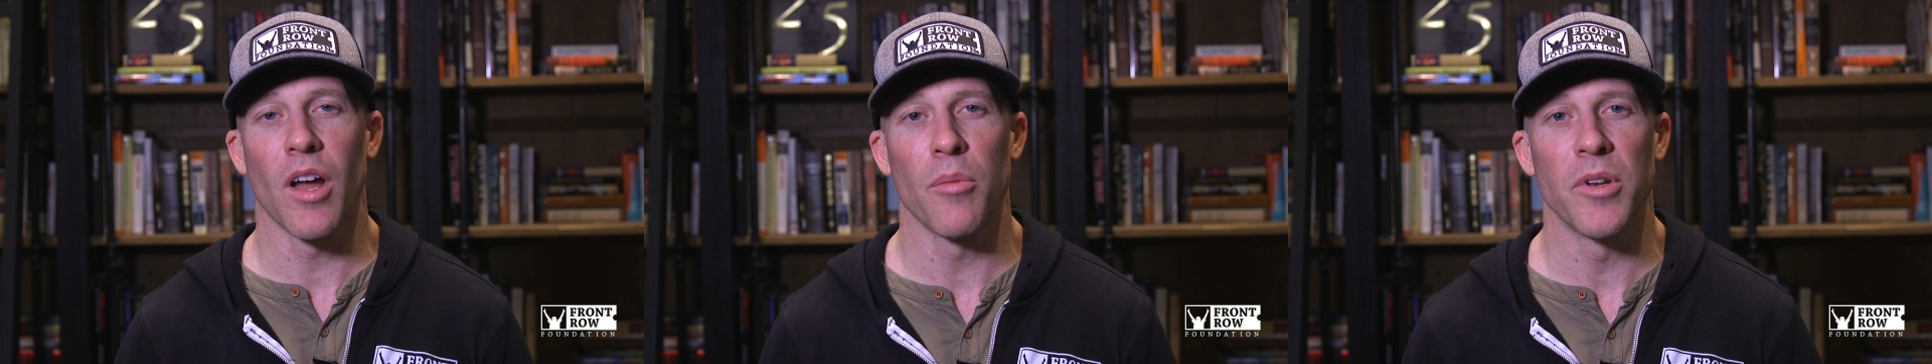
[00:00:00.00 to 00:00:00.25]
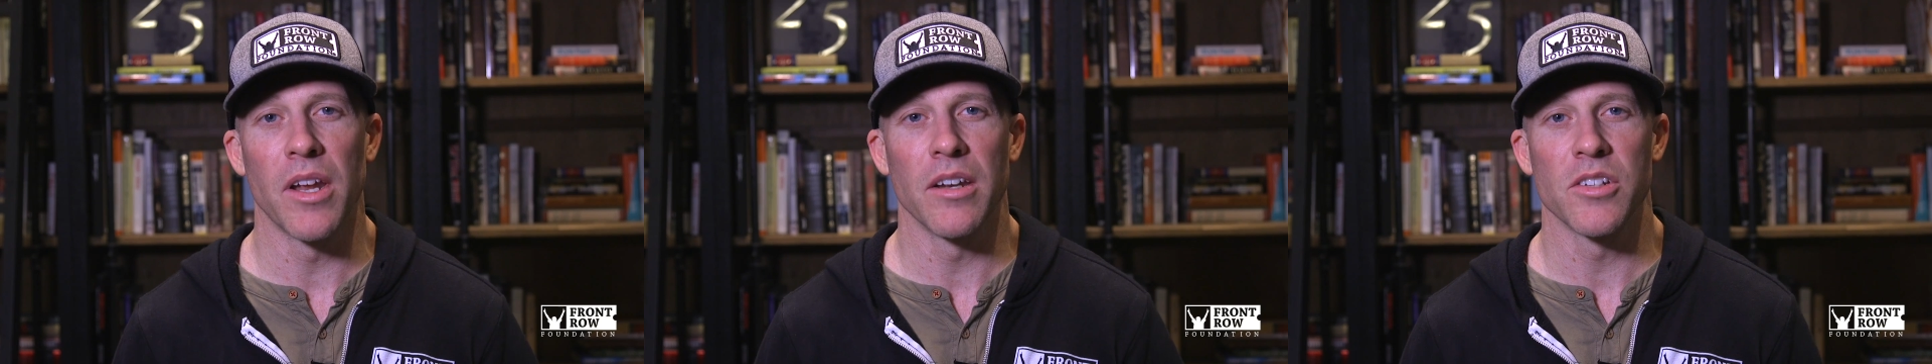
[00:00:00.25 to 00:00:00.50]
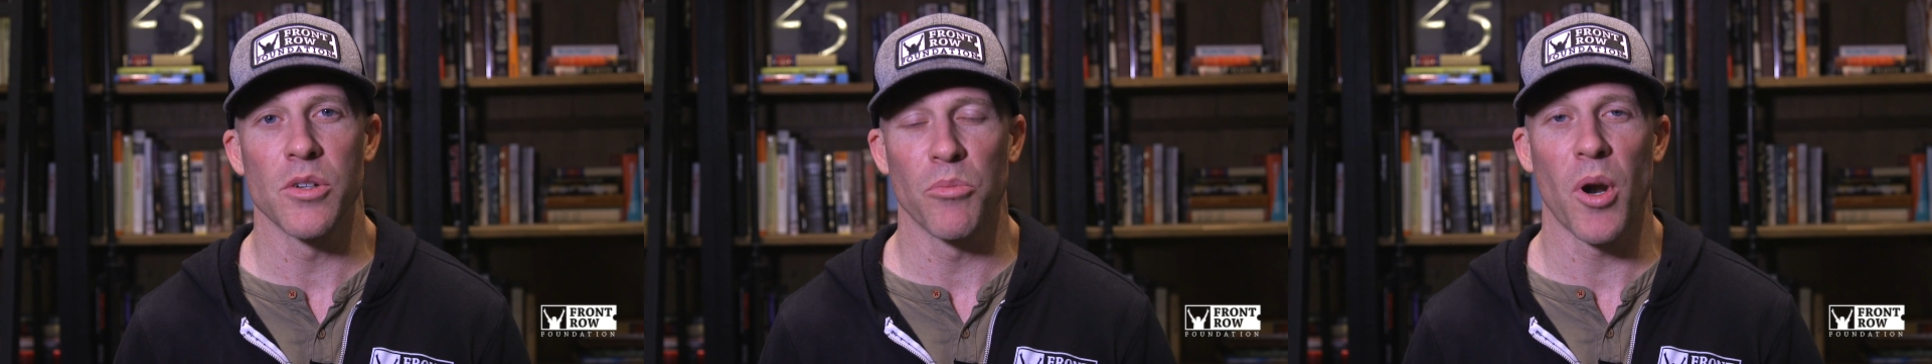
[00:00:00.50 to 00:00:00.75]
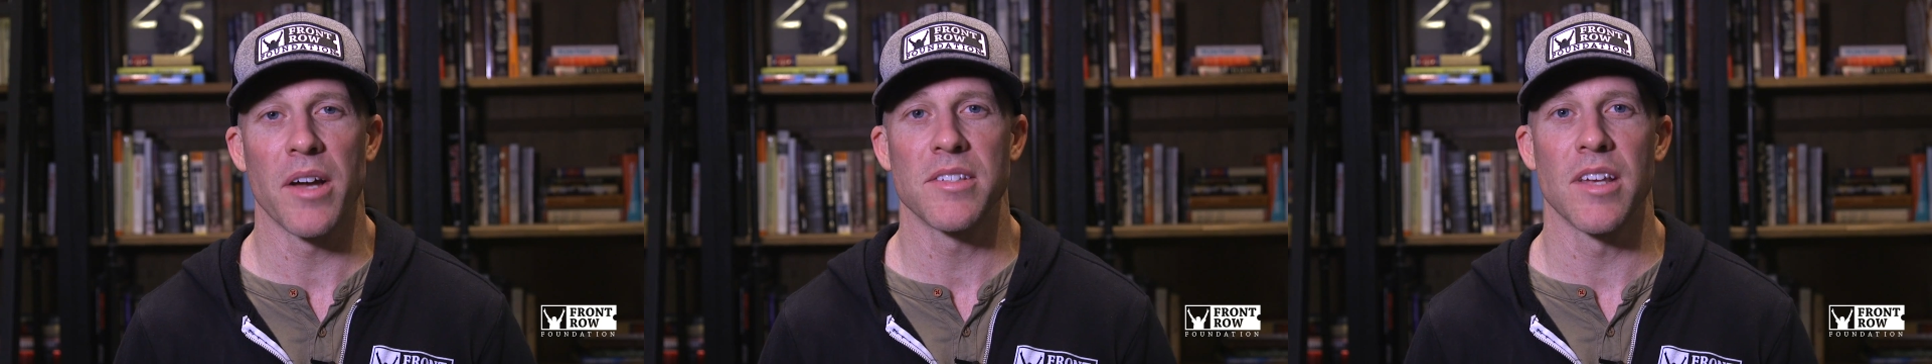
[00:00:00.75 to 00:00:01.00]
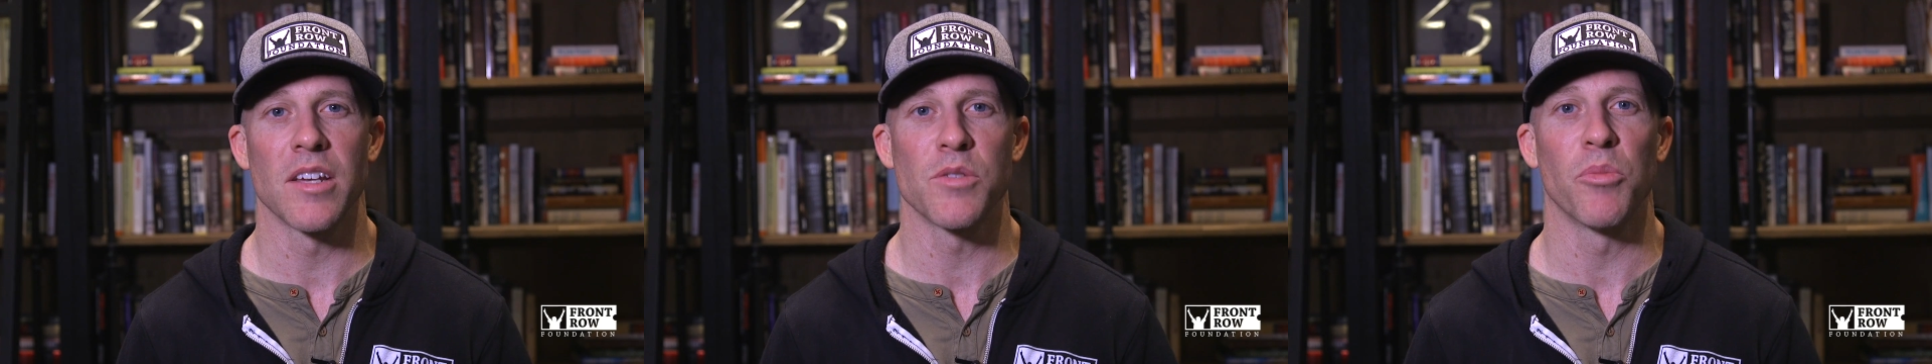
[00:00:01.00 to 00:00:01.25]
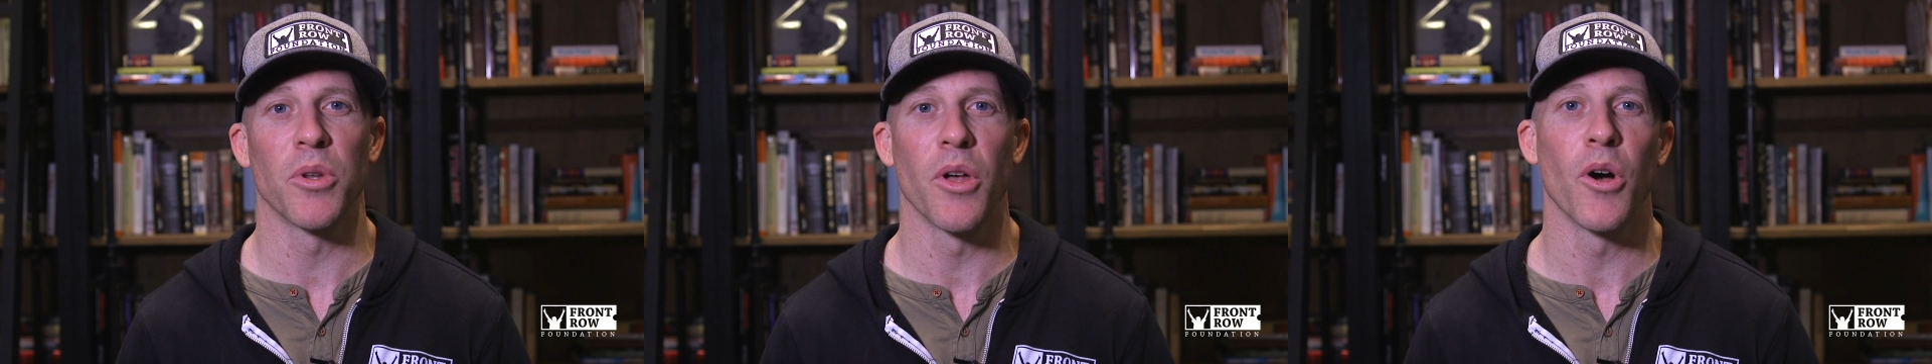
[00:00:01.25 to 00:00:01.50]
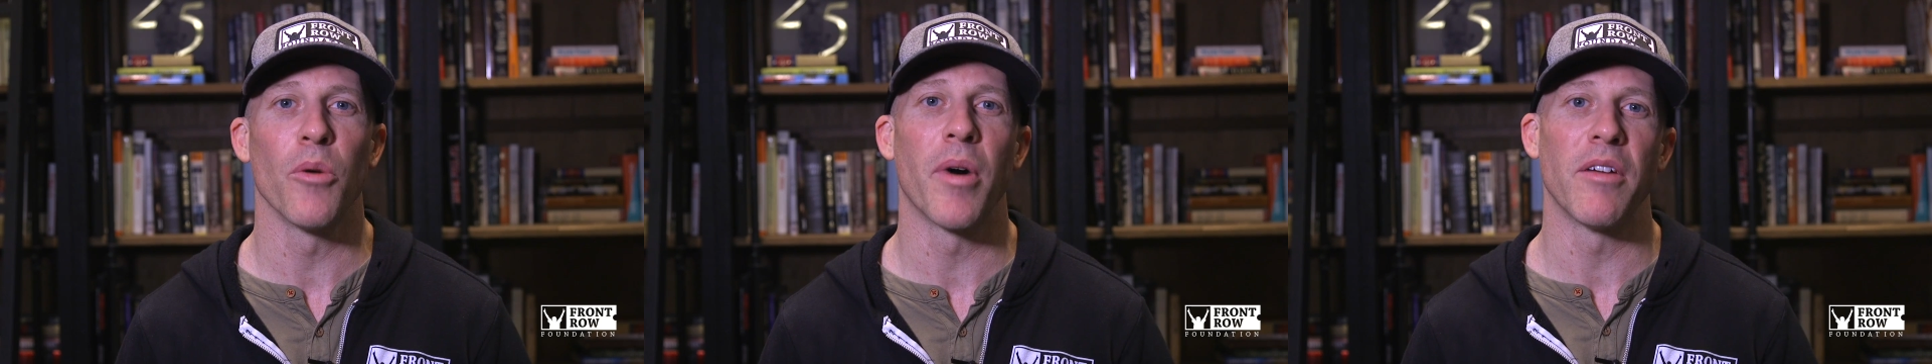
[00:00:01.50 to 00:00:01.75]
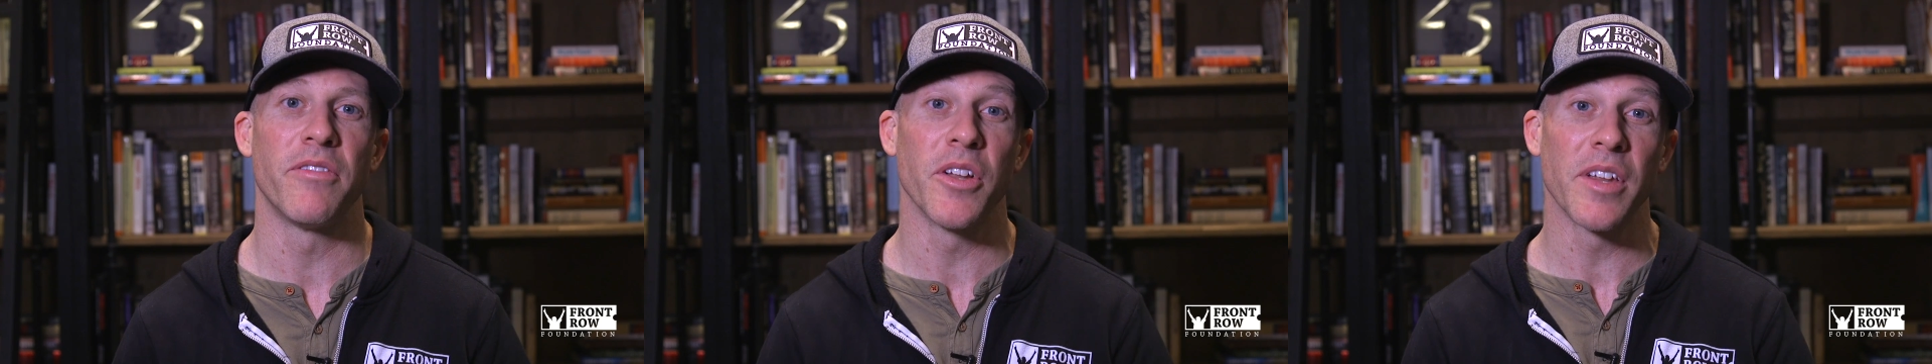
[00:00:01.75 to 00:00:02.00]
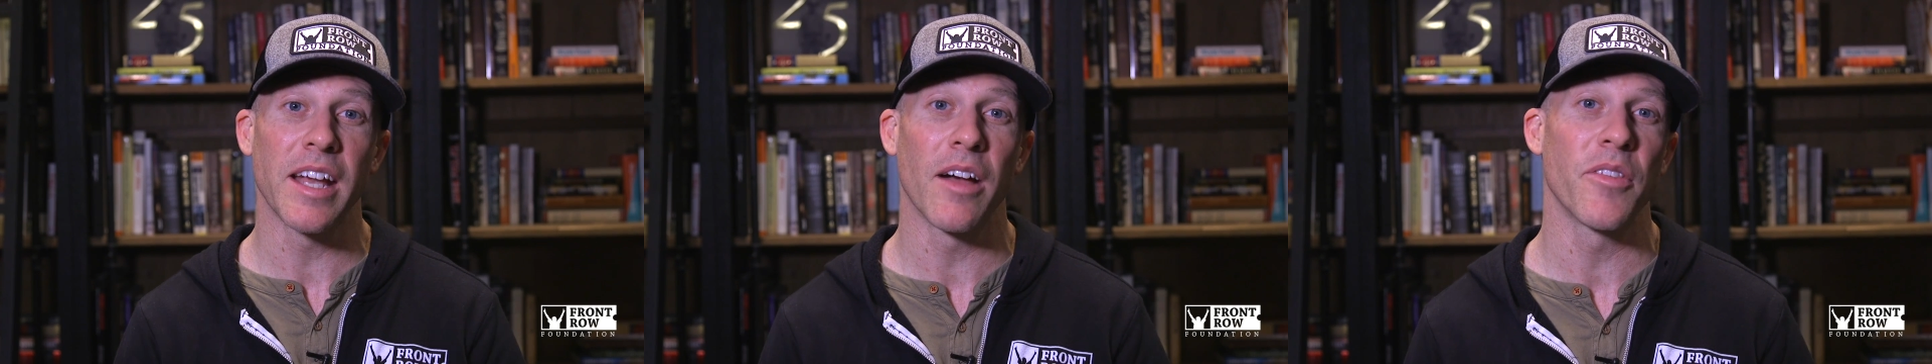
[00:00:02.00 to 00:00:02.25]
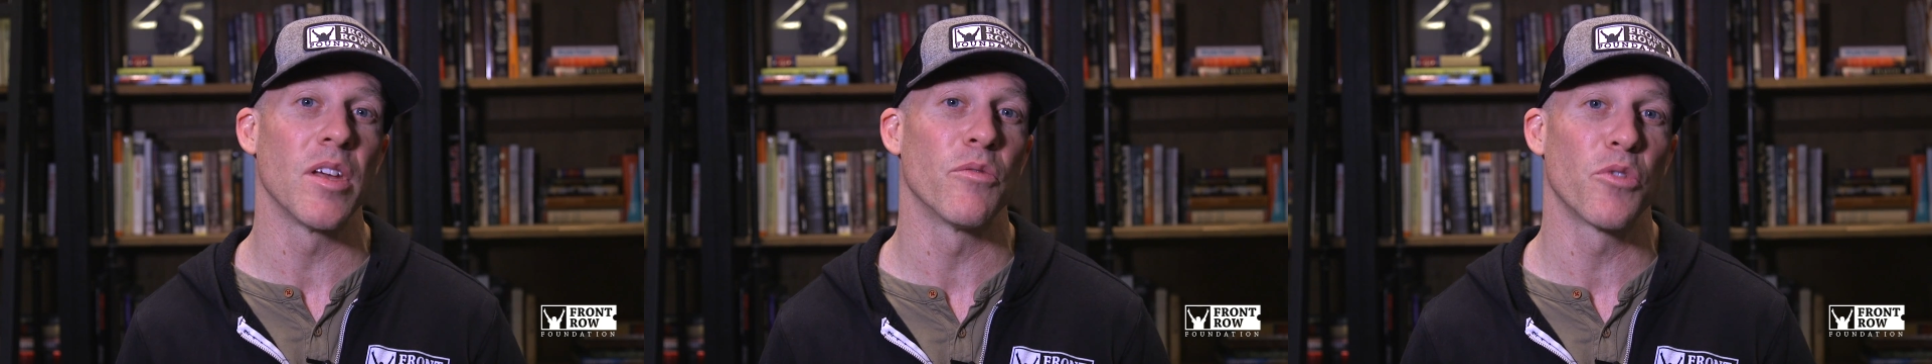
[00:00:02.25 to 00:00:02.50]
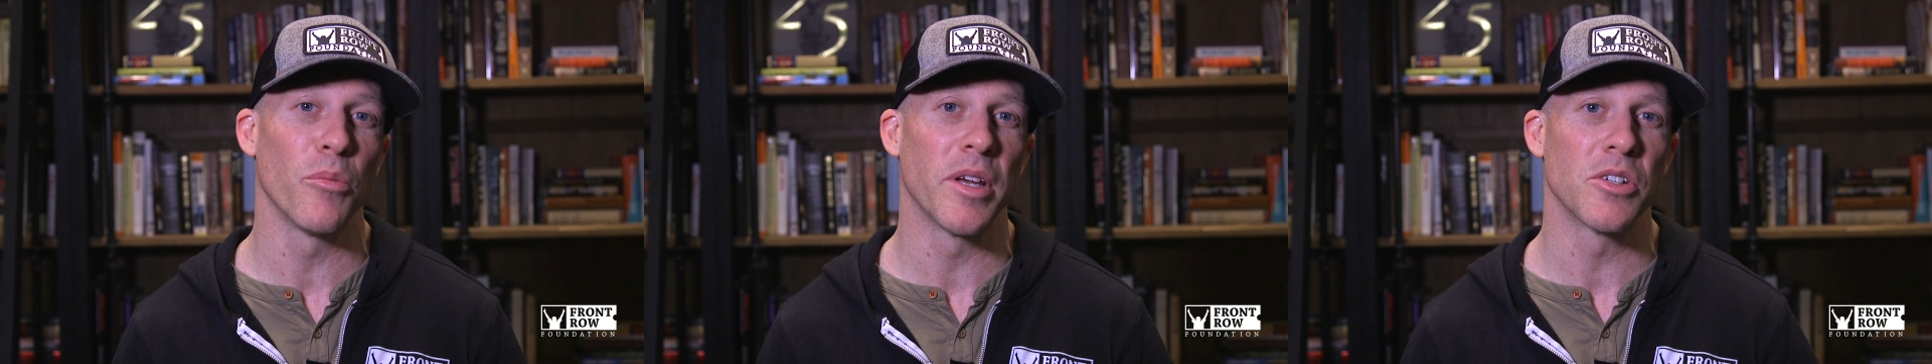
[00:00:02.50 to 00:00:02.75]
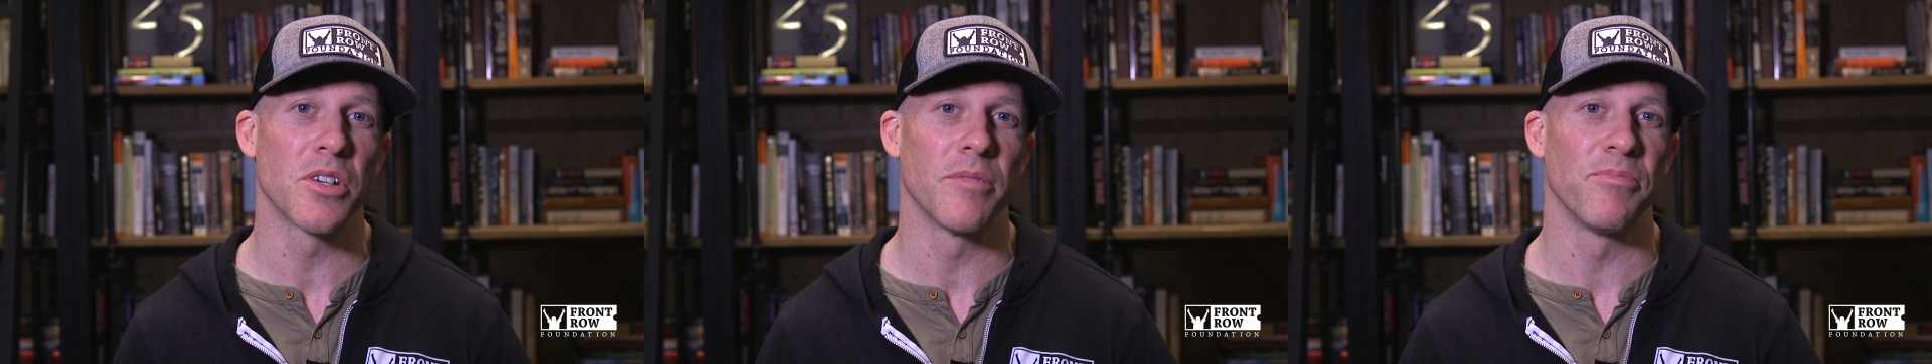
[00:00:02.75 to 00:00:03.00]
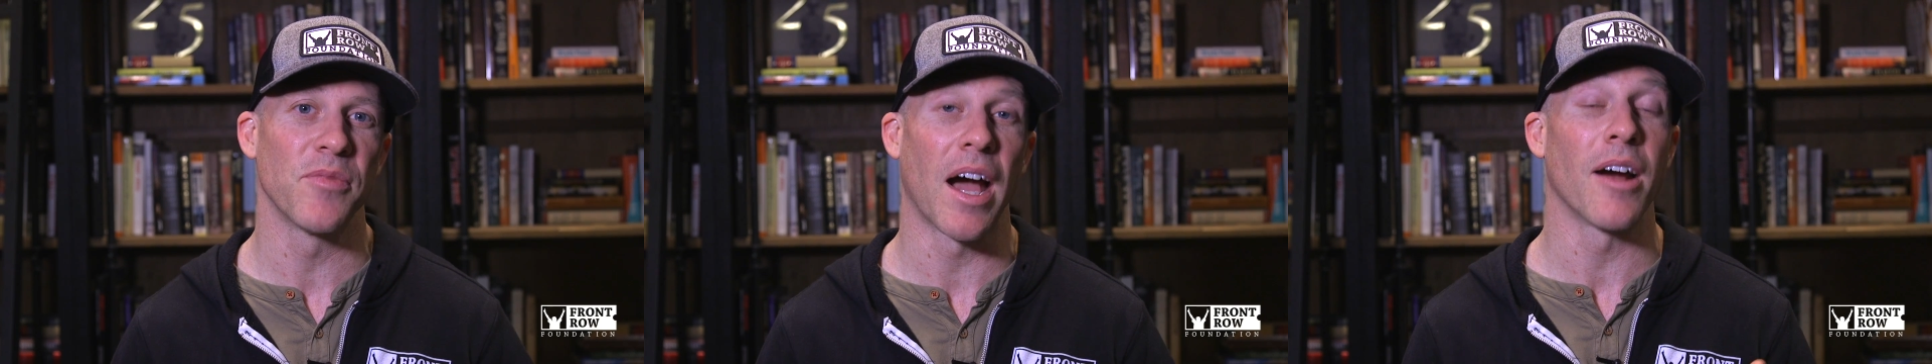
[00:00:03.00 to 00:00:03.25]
nomination process below by filling out the information.